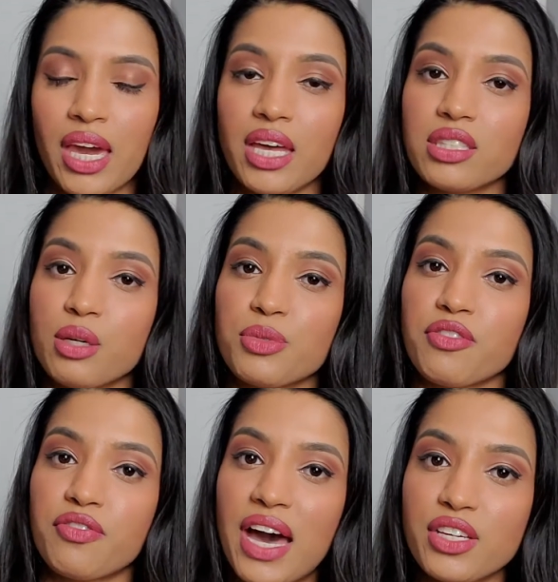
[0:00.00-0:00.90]
In terms
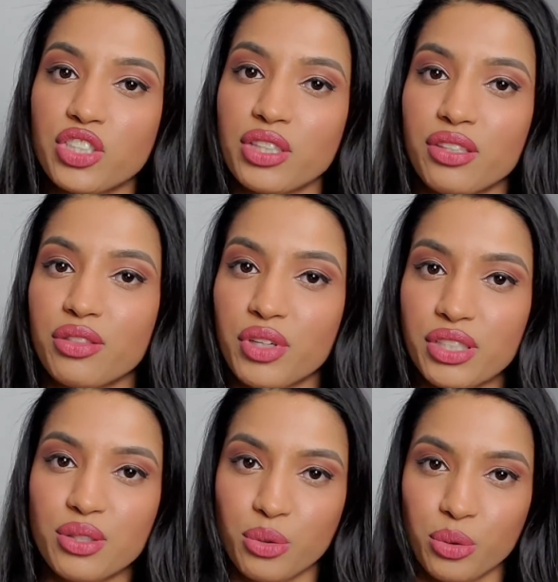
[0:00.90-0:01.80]
of fashion, the three
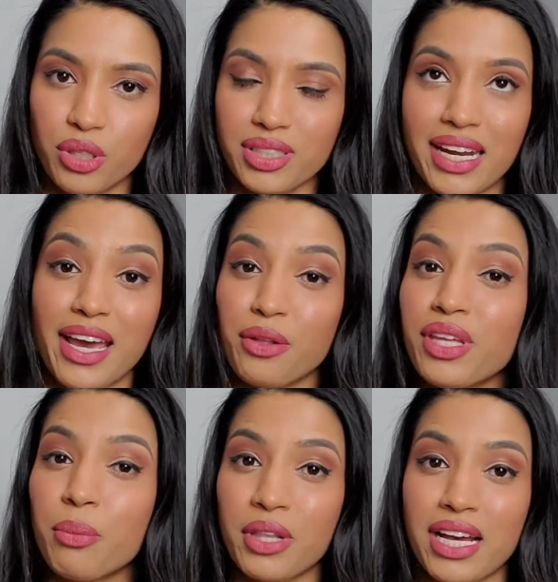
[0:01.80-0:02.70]
schools, and I
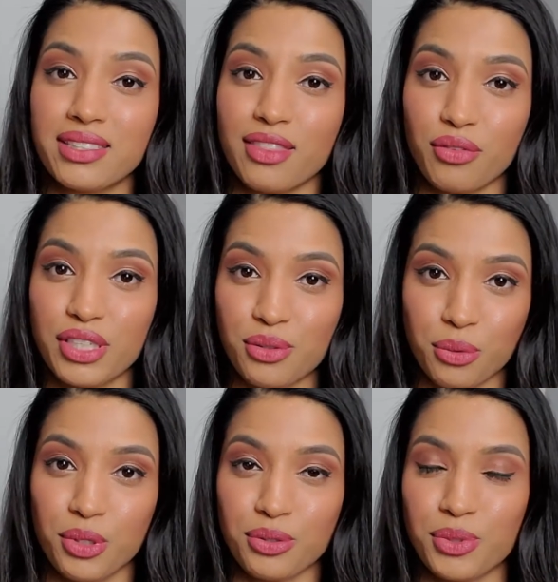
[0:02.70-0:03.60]
only applied to three
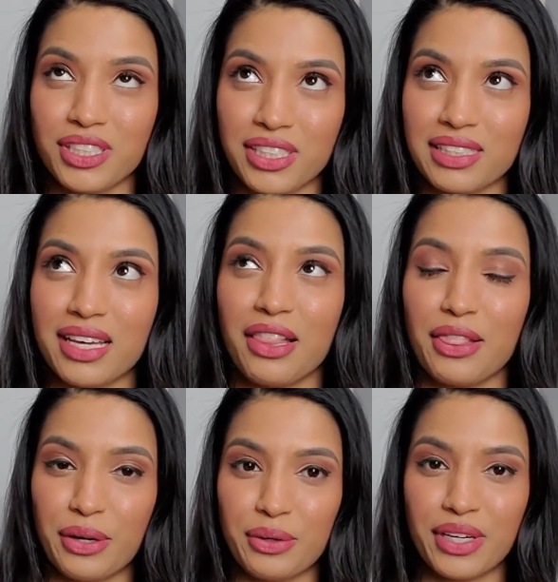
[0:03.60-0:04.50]
schools, which is a
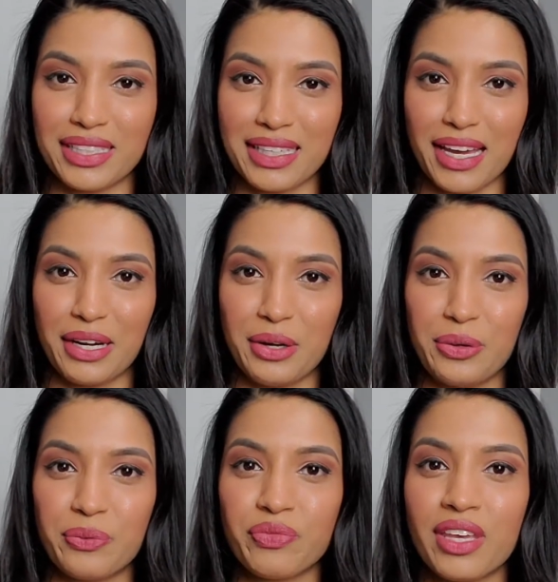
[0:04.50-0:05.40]
little crazy, I know.